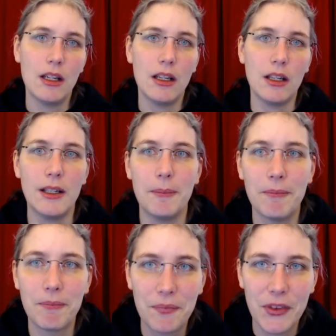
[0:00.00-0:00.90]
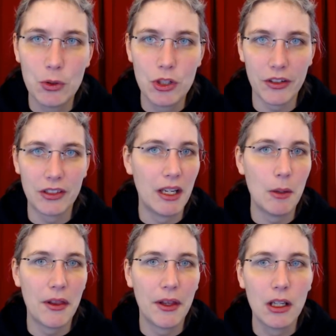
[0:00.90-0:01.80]
um, to just develop
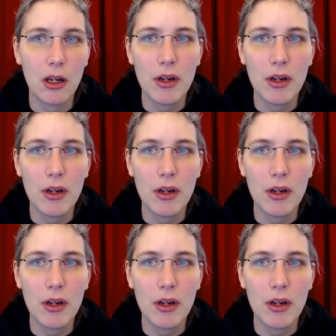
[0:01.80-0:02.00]
on the go.